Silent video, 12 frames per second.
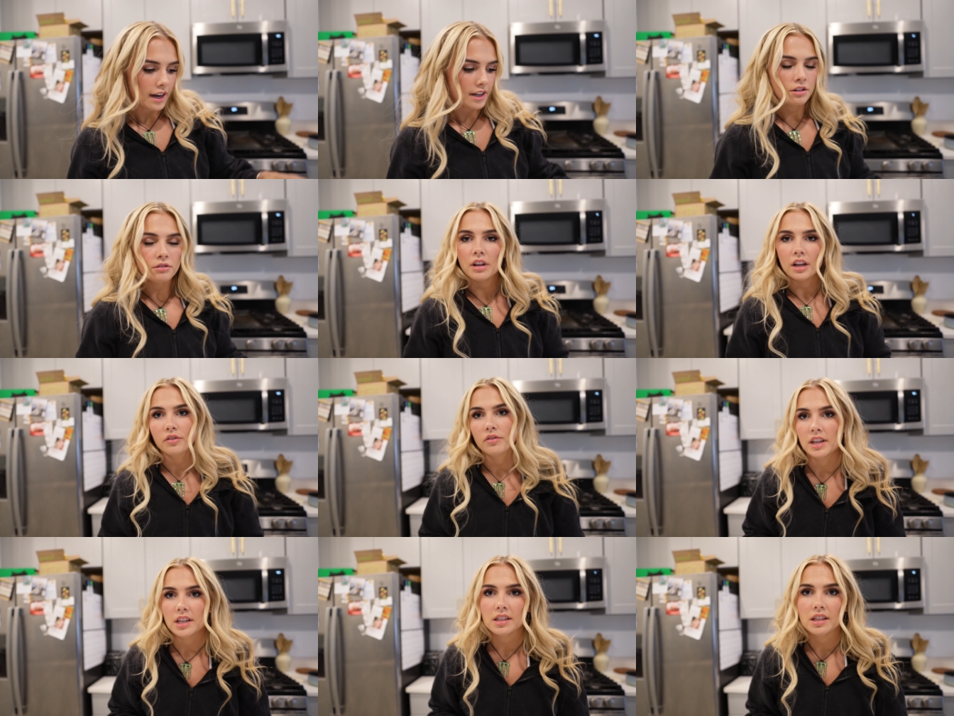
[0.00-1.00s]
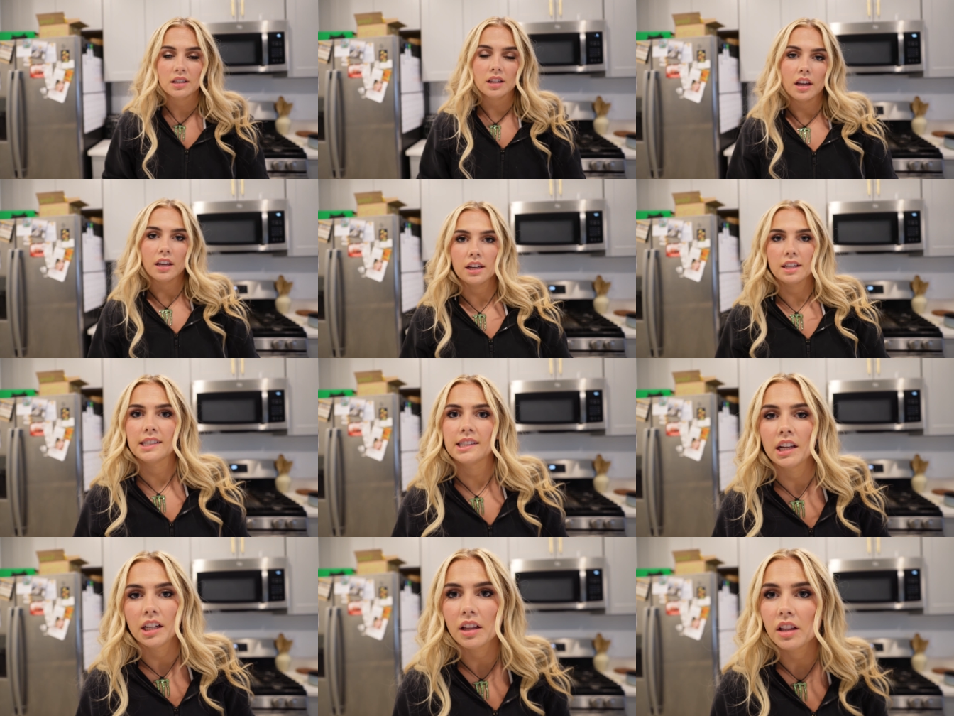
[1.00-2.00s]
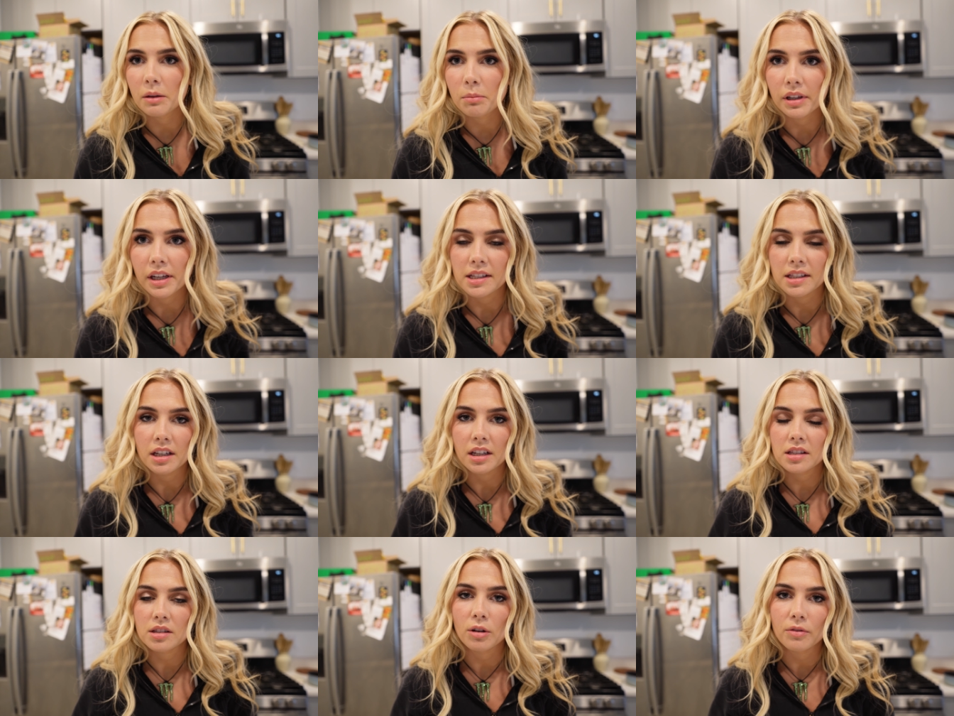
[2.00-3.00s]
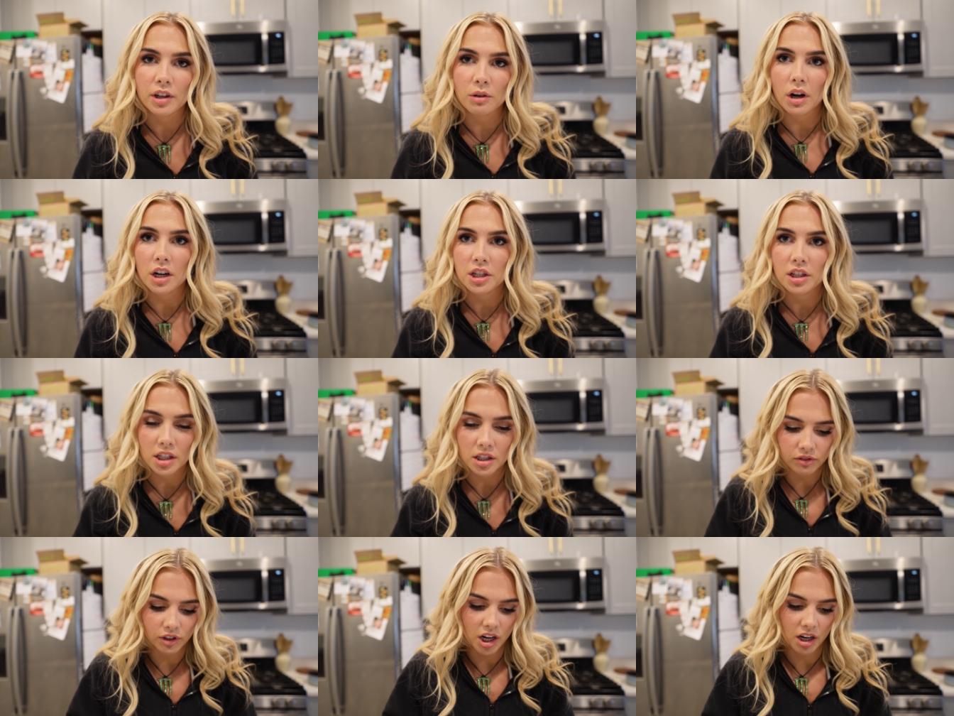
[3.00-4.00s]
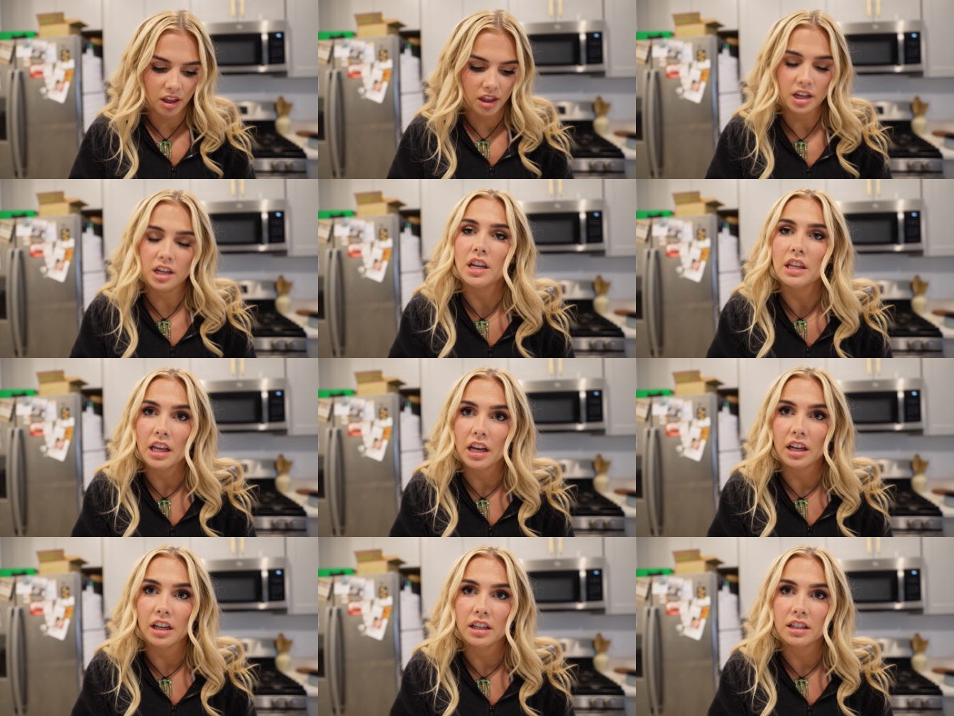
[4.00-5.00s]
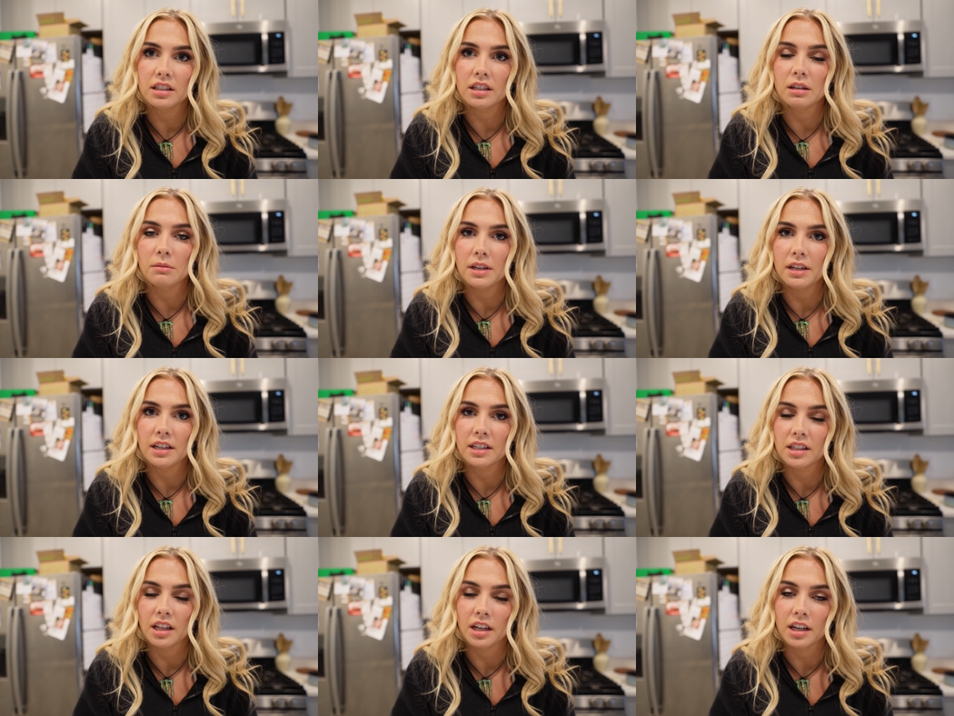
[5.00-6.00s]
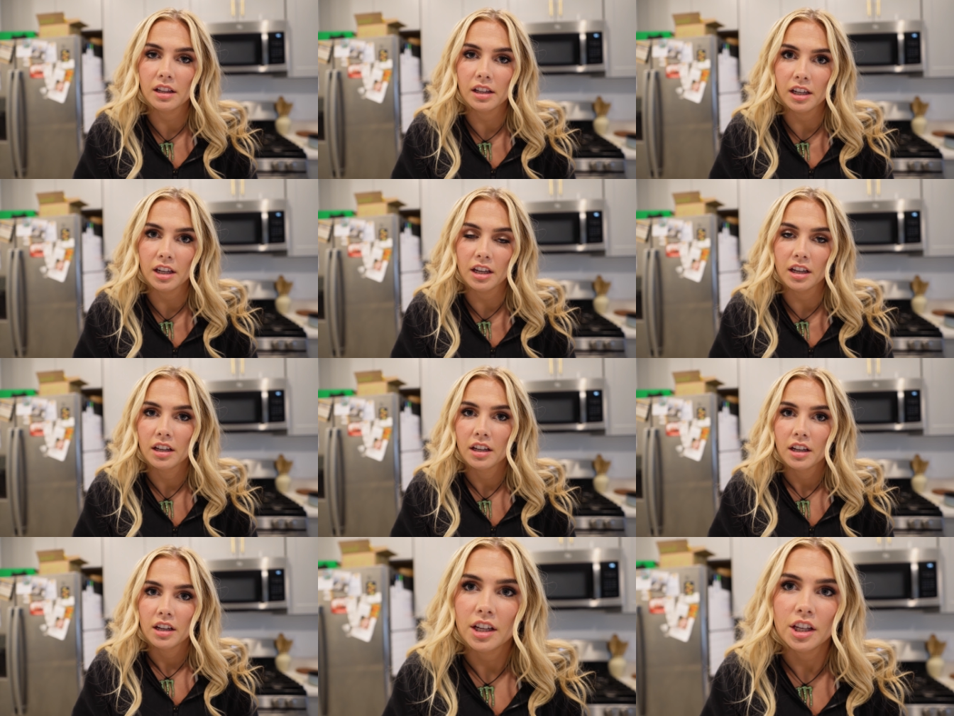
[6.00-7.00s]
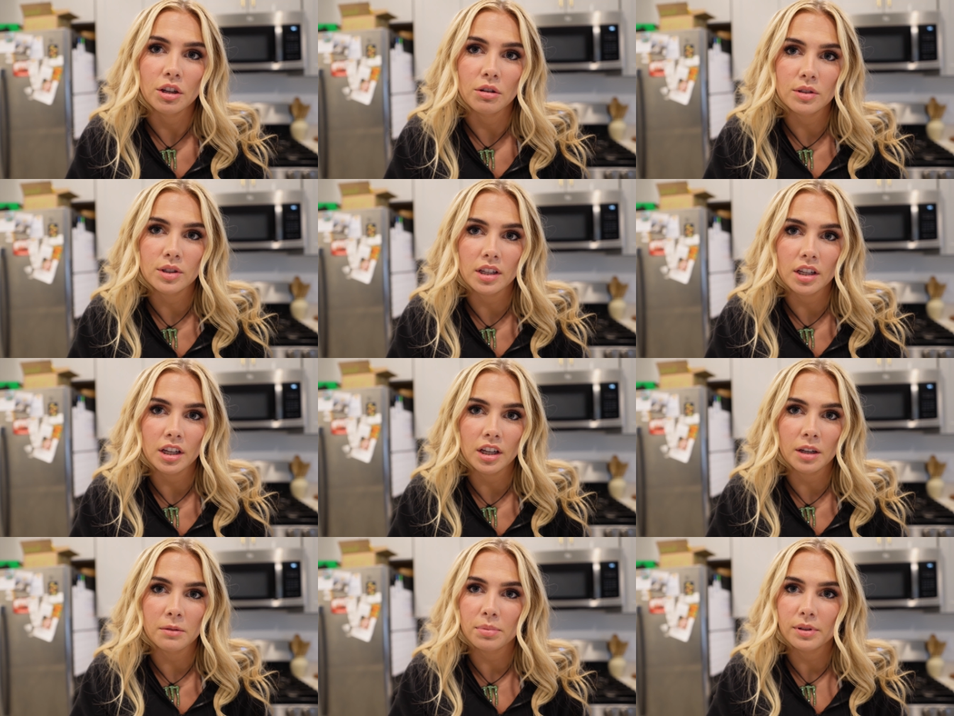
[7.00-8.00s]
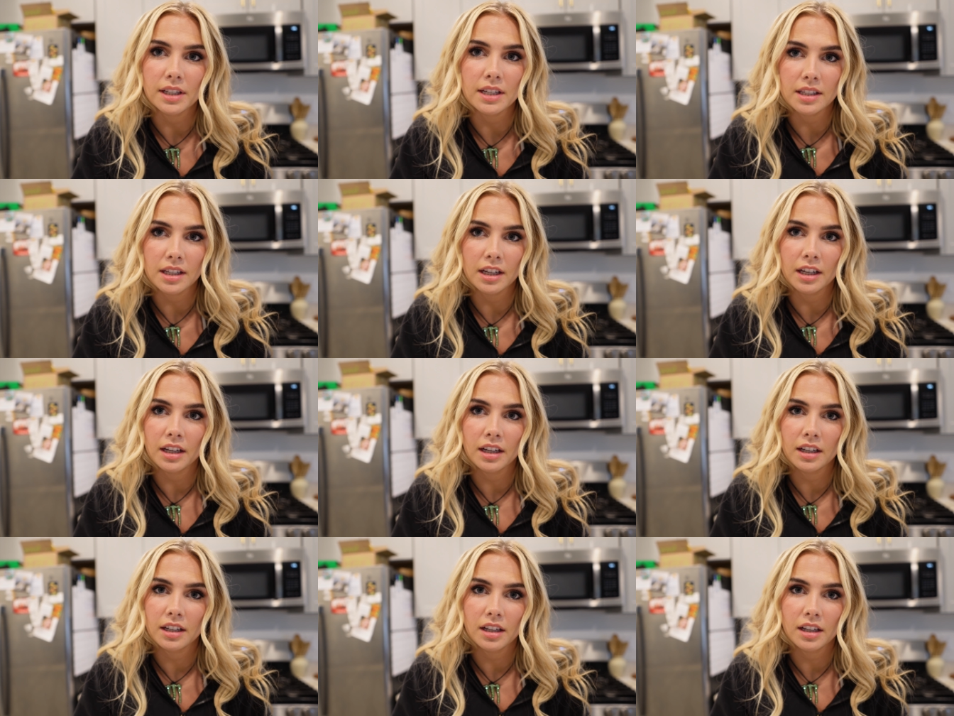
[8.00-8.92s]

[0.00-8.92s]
I know none of this is like aesthetically pleasing, so if you're watching this vlog thinking that it's gonna be aesthetically cutesy and pleasing,